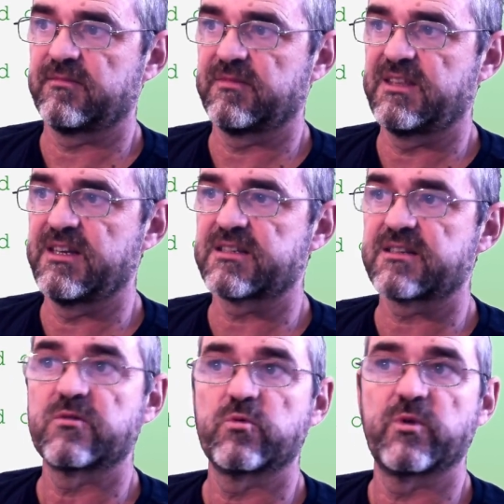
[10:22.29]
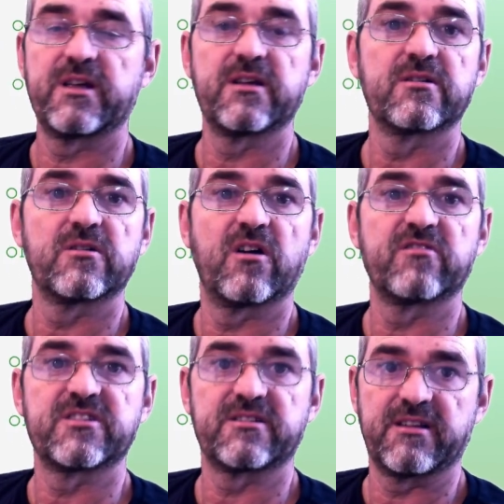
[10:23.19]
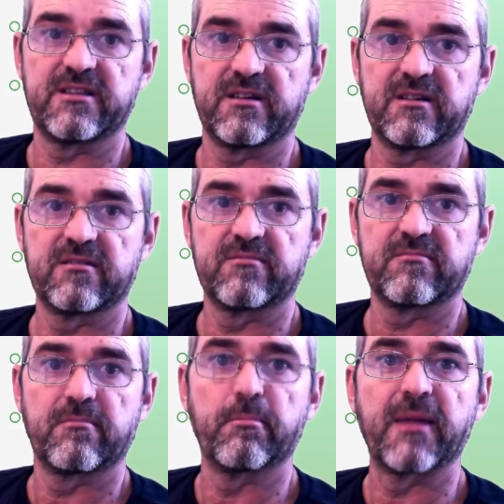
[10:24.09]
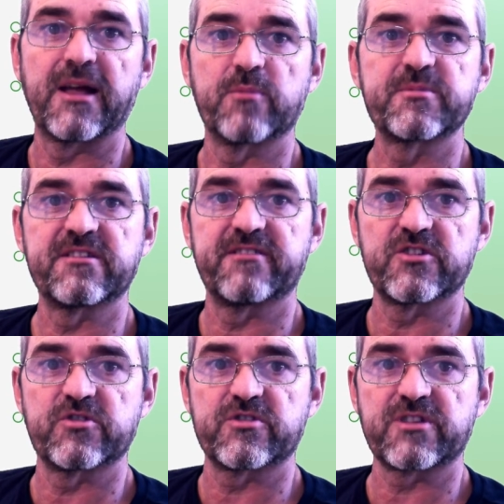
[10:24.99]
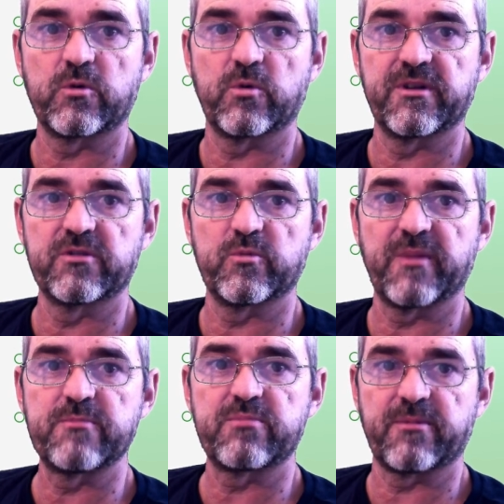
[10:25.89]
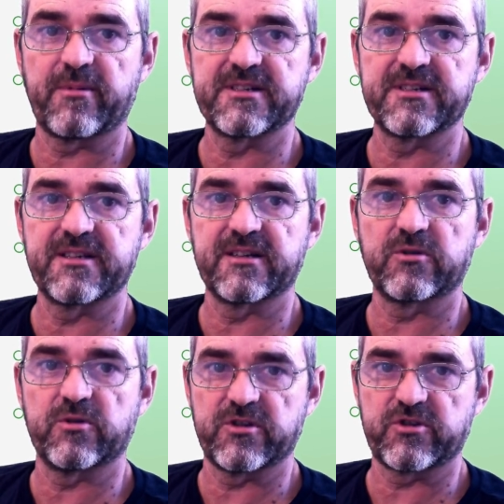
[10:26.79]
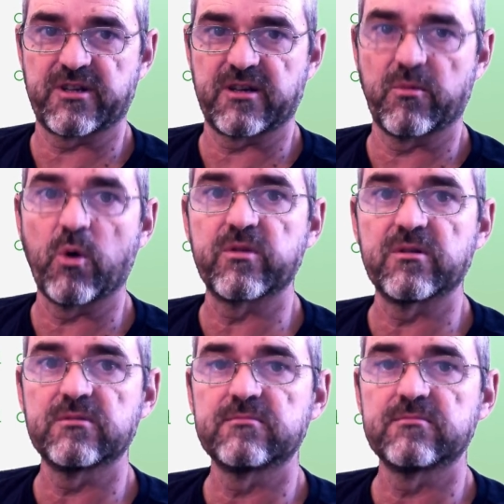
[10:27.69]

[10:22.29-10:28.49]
this way of generating my observations according to my probabilistic conditional model.